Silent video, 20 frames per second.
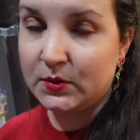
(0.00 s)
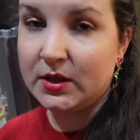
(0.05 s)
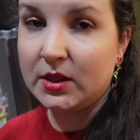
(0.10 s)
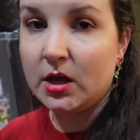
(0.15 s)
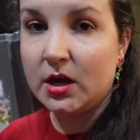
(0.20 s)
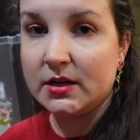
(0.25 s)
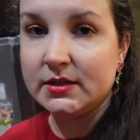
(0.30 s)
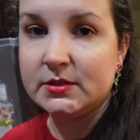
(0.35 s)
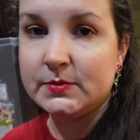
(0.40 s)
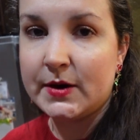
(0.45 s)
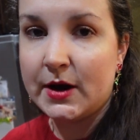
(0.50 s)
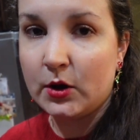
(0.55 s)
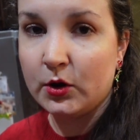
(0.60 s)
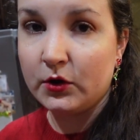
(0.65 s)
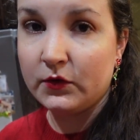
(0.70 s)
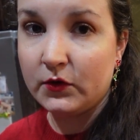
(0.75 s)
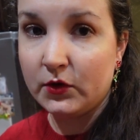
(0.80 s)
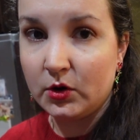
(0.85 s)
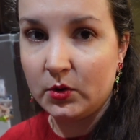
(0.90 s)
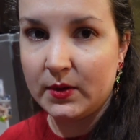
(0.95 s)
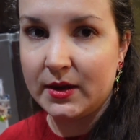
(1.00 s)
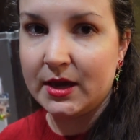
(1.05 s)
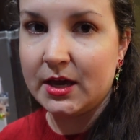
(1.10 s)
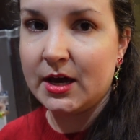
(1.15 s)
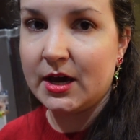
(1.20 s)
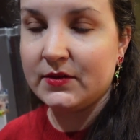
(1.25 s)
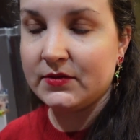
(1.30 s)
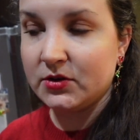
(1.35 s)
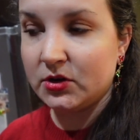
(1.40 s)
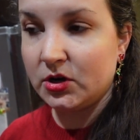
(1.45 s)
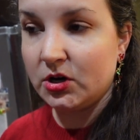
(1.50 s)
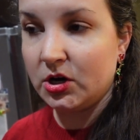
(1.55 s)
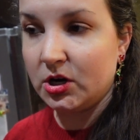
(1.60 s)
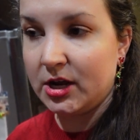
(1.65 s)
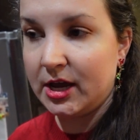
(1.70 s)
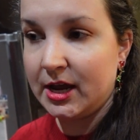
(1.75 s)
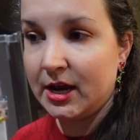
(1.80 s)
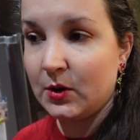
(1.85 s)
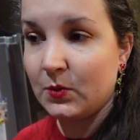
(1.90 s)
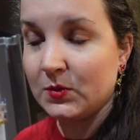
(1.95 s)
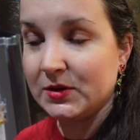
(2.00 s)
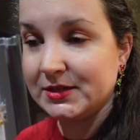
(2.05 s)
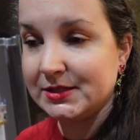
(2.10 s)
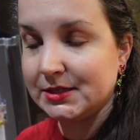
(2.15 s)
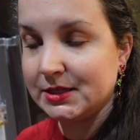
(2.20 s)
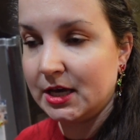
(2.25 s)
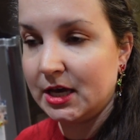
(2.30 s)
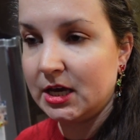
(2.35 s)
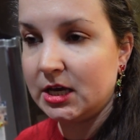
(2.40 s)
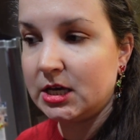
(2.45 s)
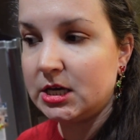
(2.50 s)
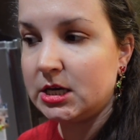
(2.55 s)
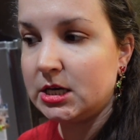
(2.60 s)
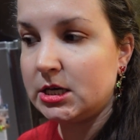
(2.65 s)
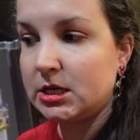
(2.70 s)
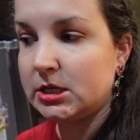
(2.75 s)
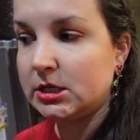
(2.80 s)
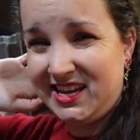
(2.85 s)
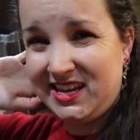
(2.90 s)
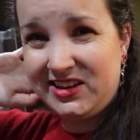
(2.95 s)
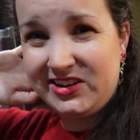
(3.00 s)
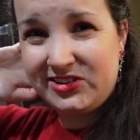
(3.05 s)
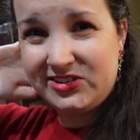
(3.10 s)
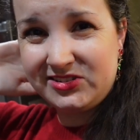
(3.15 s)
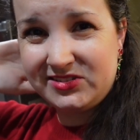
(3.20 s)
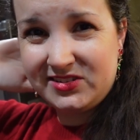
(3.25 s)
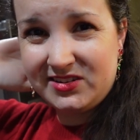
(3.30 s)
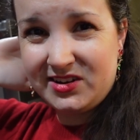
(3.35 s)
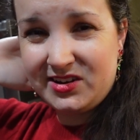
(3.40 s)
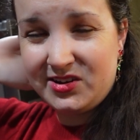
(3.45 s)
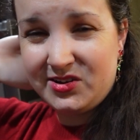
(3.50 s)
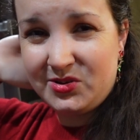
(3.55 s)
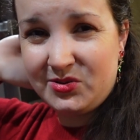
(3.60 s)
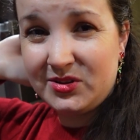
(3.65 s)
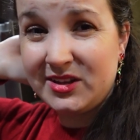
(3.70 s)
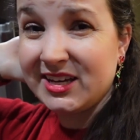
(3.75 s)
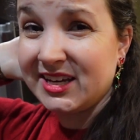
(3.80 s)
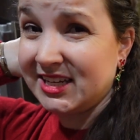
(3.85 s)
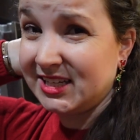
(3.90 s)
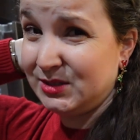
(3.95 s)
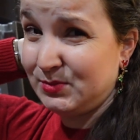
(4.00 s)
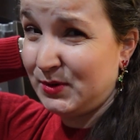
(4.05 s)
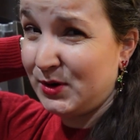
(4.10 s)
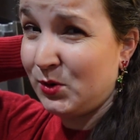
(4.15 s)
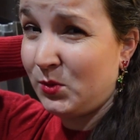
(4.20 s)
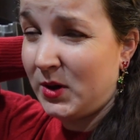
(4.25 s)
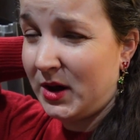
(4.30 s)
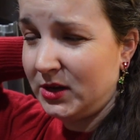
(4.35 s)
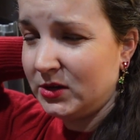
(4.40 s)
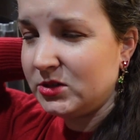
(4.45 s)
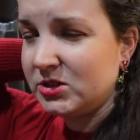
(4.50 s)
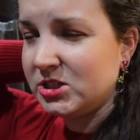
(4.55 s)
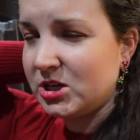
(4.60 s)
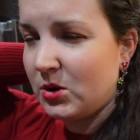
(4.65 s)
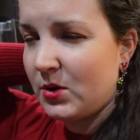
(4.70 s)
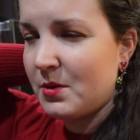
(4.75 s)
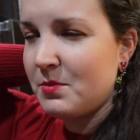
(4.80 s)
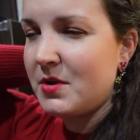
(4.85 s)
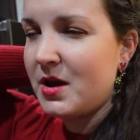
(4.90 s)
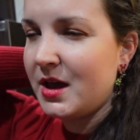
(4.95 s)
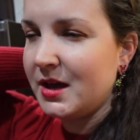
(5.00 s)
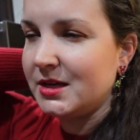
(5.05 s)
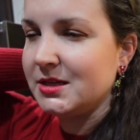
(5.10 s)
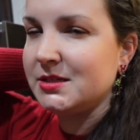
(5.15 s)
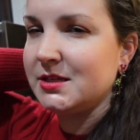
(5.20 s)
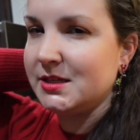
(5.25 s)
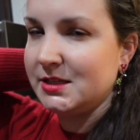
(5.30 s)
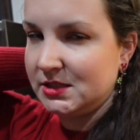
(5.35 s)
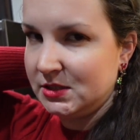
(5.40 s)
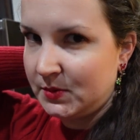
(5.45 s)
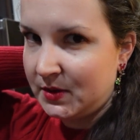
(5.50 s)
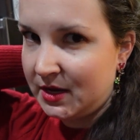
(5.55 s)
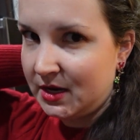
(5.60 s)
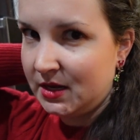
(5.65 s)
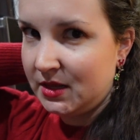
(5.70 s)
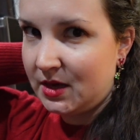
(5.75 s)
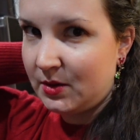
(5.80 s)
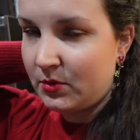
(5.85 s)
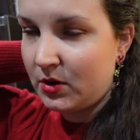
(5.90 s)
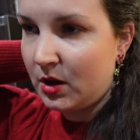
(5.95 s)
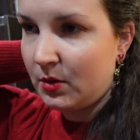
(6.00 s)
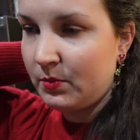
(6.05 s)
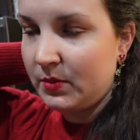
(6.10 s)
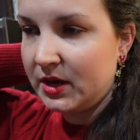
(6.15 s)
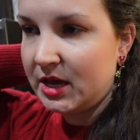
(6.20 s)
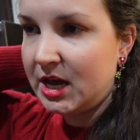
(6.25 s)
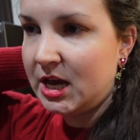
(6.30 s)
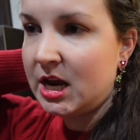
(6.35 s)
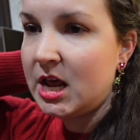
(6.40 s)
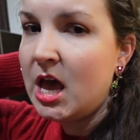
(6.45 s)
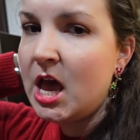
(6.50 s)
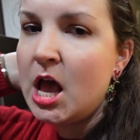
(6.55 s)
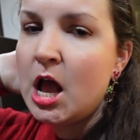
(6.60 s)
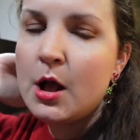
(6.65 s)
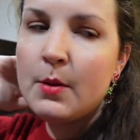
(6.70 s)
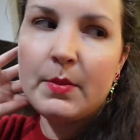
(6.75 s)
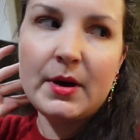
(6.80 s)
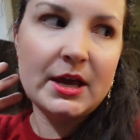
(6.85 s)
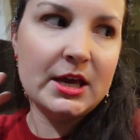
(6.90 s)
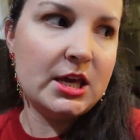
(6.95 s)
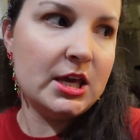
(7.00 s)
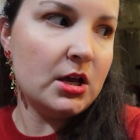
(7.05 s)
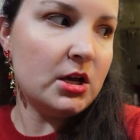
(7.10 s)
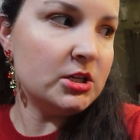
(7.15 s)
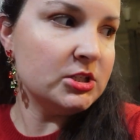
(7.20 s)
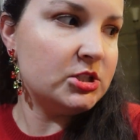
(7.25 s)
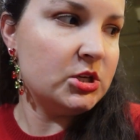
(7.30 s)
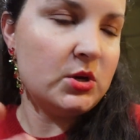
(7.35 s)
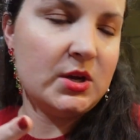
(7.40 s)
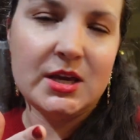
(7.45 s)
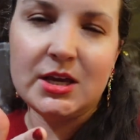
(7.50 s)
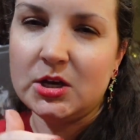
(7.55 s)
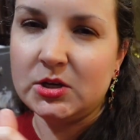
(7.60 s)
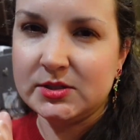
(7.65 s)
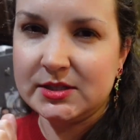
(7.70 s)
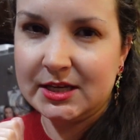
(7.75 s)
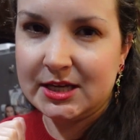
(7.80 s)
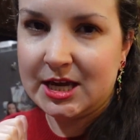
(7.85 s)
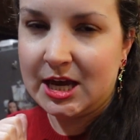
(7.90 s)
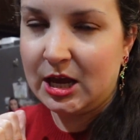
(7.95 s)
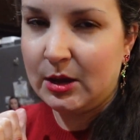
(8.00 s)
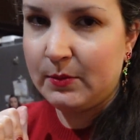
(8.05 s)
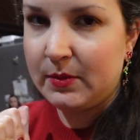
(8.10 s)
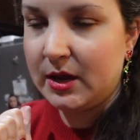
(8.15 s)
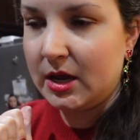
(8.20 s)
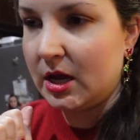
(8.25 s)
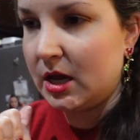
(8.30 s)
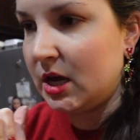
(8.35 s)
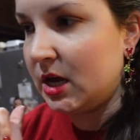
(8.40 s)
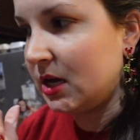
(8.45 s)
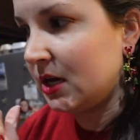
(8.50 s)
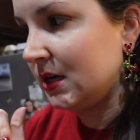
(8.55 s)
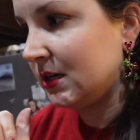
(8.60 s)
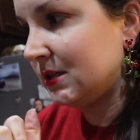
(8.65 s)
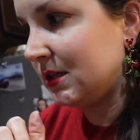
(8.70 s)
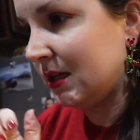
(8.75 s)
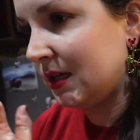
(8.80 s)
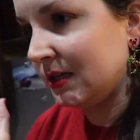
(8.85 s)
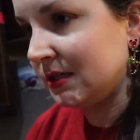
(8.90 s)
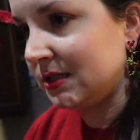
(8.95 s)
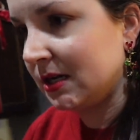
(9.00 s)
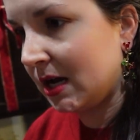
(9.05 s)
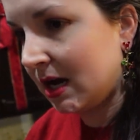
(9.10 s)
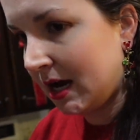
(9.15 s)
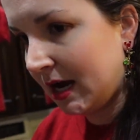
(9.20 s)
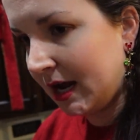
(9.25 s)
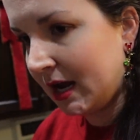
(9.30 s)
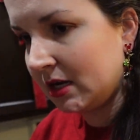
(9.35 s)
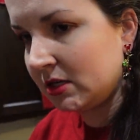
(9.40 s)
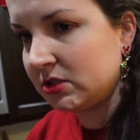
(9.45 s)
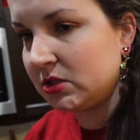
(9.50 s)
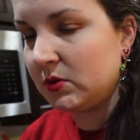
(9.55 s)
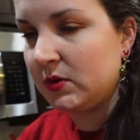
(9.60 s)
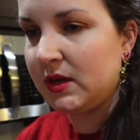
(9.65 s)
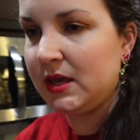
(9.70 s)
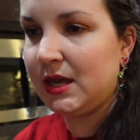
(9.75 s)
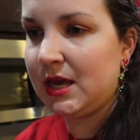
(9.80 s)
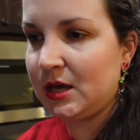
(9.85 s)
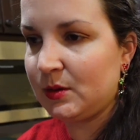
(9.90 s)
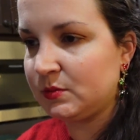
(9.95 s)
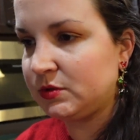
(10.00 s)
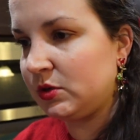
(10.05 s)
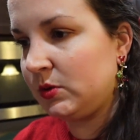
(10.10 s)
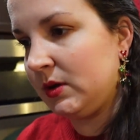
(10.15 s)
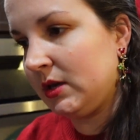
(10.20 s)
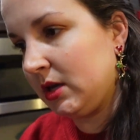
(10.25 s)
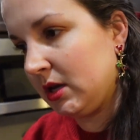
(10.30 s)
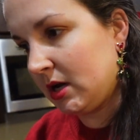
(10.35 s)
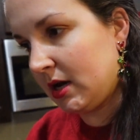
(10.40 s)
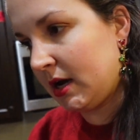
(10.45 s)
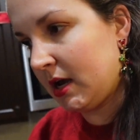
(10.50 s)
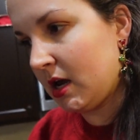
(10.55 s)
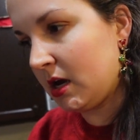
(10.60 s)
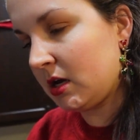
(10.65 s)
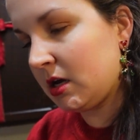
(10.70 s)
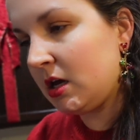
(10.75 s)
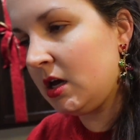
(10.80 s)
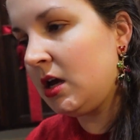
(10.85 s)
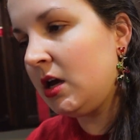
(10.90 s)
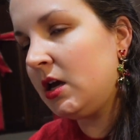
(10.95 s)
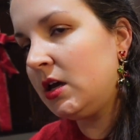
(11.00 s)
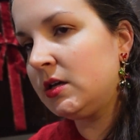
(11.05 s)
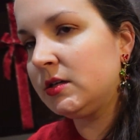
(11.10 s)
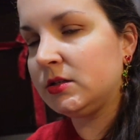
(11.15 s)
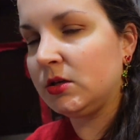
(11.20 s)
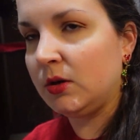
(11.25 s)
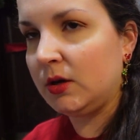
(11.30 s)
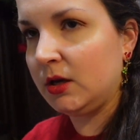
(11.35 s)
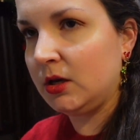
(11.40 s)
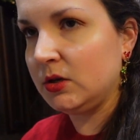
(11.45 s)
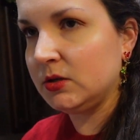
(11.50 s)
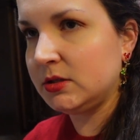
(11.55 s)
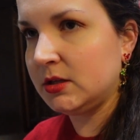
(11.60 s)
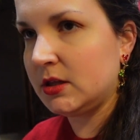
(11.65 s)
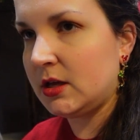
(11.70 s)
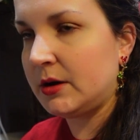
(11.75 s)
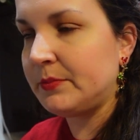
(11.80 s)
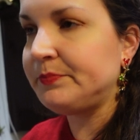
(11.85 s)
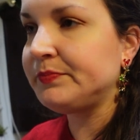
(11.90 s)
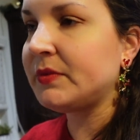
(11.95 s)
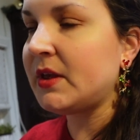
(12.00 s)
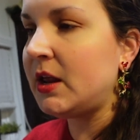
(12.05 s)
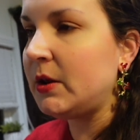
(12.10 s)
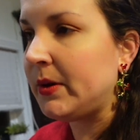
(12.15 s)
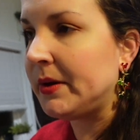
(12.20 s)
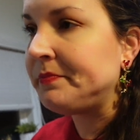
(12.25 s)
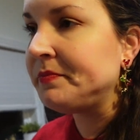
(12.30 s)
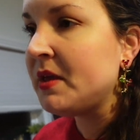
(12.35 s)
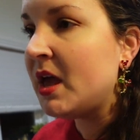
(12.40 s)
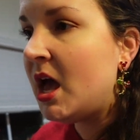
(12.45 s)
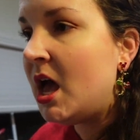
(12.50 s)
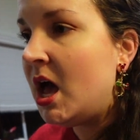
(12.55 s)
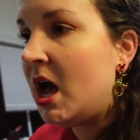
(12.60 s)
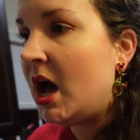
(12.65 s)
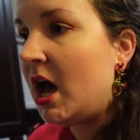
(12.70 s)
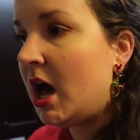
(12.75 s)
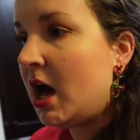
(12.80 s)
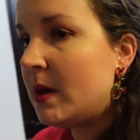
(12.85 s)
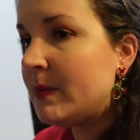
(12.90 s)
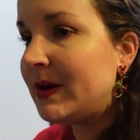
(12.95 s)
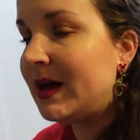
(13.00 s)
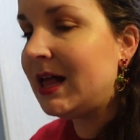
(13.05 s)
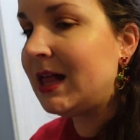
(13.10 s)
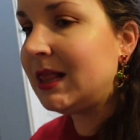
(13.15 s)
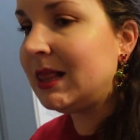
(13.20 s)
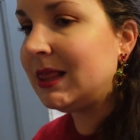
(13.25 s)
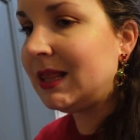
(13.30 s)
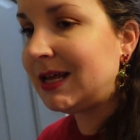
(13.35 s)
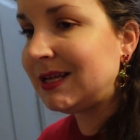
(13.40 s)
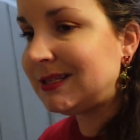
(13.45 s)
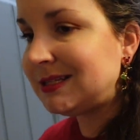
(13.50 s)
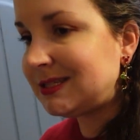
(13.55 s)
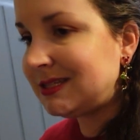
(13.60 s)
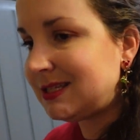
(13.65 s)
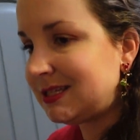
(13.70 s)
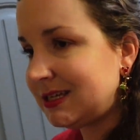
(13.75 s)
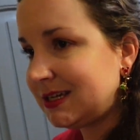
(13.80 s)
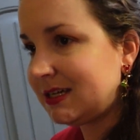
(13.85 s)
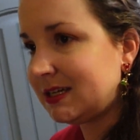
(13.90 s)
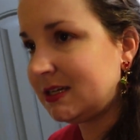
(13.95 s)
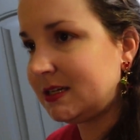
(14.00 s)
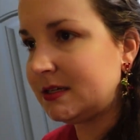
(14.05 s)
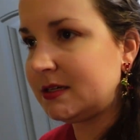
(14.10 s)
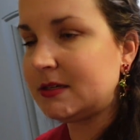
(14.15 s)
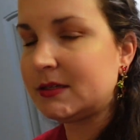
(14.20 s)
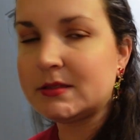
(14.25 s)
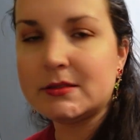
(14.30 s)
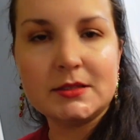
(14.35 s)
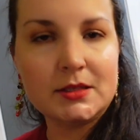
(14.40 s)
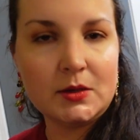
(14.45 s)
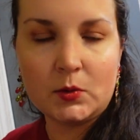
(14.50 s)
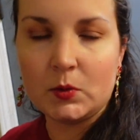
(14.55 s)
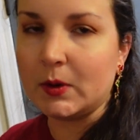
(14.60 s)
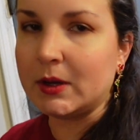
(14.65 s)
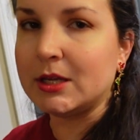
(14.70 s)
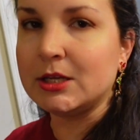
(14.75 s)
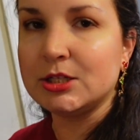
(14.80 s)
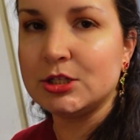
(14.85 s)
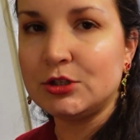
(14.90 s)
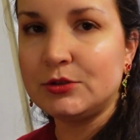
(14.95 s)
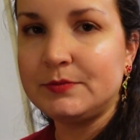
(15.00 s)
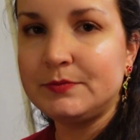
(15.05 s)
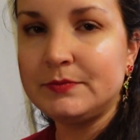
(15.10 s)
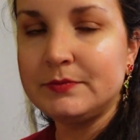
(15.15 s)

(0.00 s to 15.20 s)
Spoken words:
we lost power for a week after a hurricane was like 8 years ago. Like, it's been a while. So I'm not anticipating that problem again. But he goes like camping because he likes to kayak. So he camps so he can kayak. So he can use it then. Anyway, let's see what we can do